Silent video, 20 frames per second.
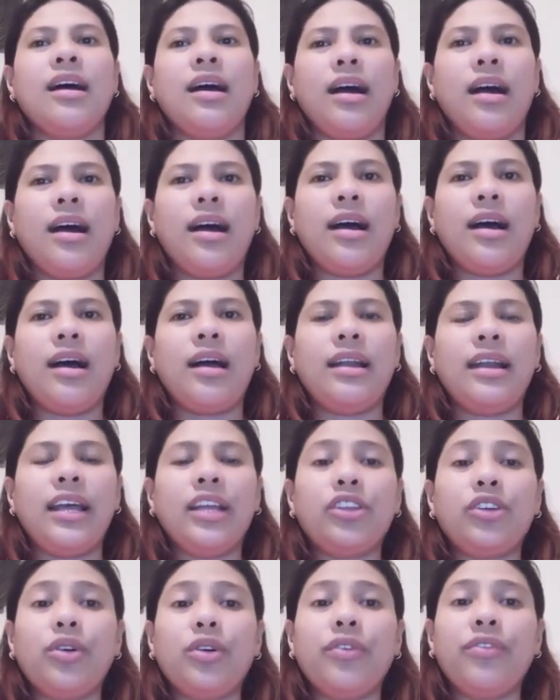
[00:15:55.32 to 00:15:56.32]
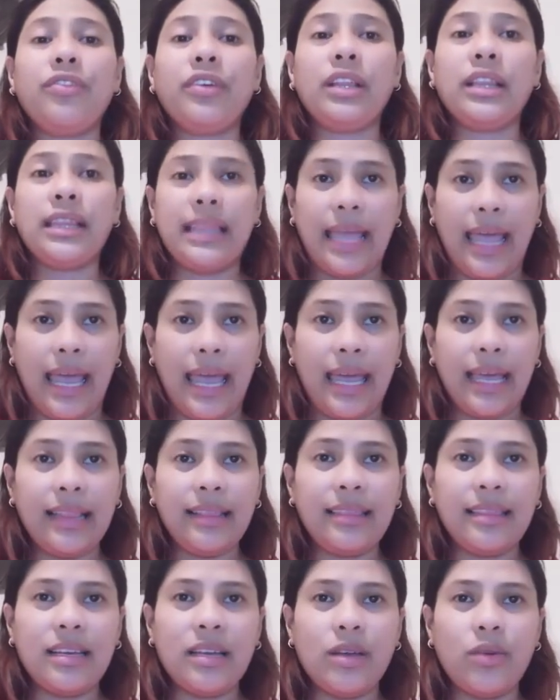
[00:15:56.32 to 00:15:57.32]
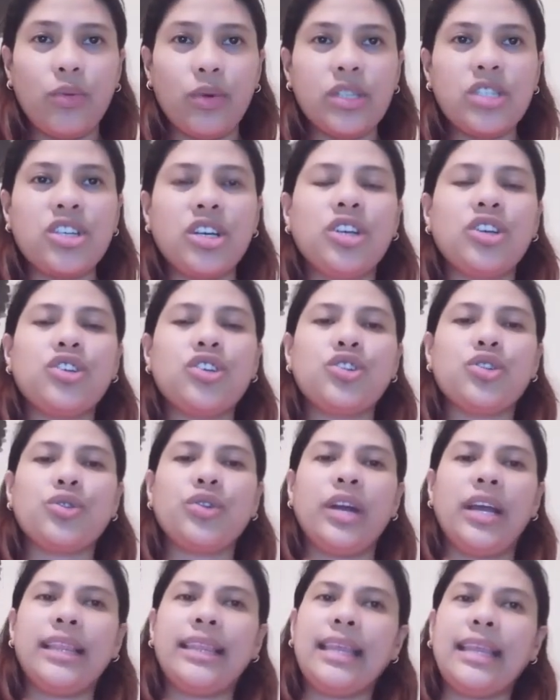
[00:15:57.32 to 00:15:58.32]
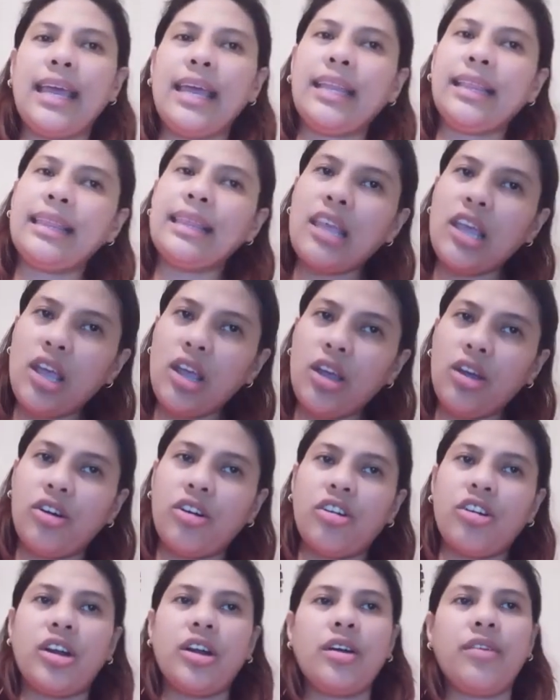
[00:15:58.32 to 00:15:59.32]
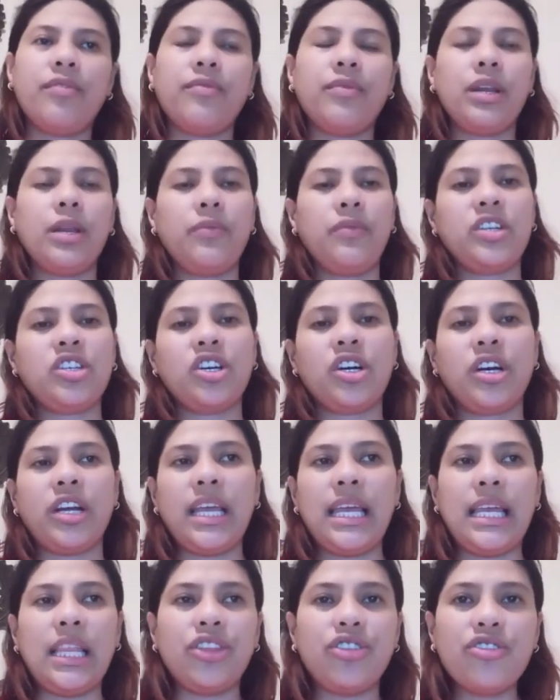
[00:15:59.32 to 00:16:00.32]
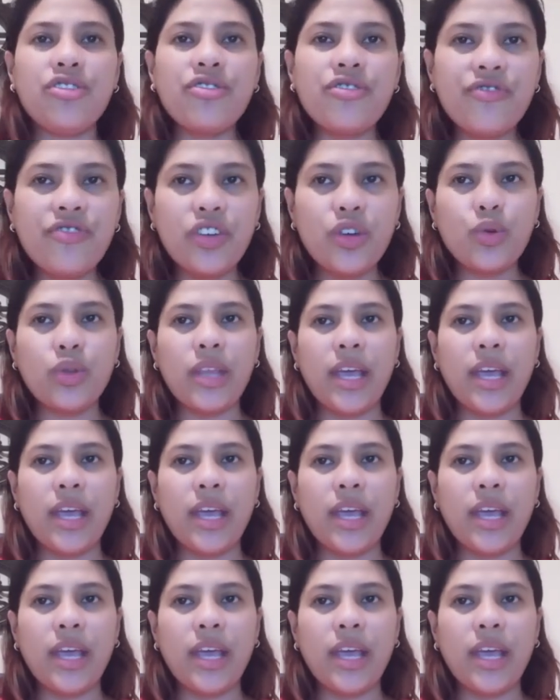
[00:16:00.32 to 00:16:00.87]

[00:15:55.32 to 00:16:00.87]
letter of intent with signature and date near the beneficiary interview